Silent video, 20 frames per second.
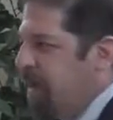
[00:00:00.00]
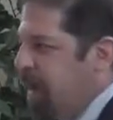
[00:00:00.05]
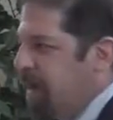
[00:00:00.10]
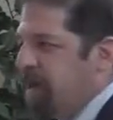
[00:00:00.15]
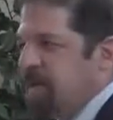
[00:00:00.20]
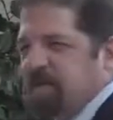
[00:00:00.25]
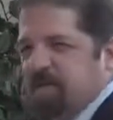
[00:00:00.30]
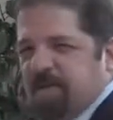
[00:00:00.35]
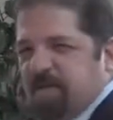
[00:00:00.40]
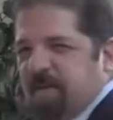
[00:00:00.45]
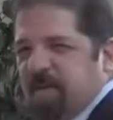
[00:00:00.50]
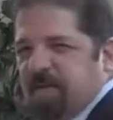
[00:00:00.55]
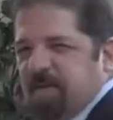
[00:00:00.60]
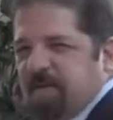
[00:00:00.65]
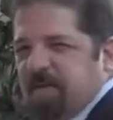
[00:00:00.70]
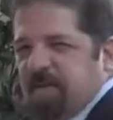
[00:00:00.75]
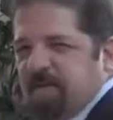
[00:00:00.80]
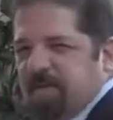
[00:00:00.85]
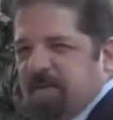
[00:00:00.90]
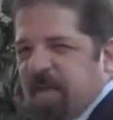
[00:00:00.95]

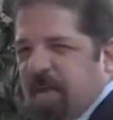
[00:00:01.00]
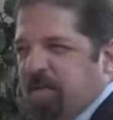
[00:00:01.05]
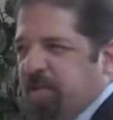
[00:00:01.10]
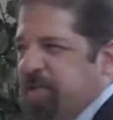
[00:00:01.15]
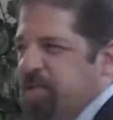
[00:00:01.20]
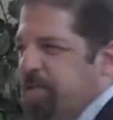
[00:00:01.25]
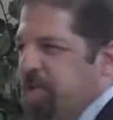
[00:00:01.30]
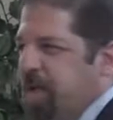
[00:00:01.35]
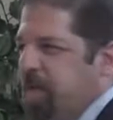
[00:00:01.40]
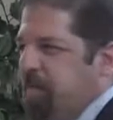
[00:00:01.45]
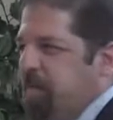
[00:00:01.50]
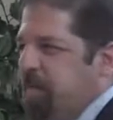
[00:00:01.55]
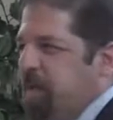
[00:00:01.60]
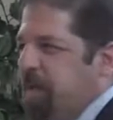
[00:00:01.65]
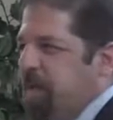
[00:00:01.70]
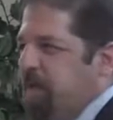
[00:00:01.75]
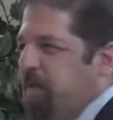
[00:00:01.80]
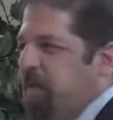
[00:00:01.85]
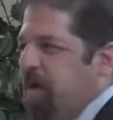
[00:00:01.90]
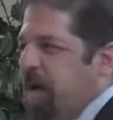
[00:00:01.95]
Doesn't that just seem
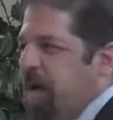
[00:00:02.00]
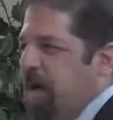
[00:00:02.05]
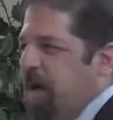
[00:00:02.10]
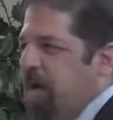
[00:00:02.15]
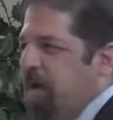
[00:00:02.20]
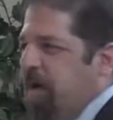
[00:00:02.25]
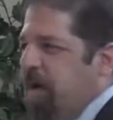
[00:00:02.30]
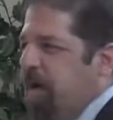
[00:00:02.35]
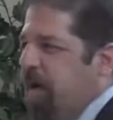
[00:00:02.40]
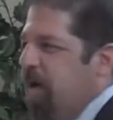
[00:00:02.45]
beneath God?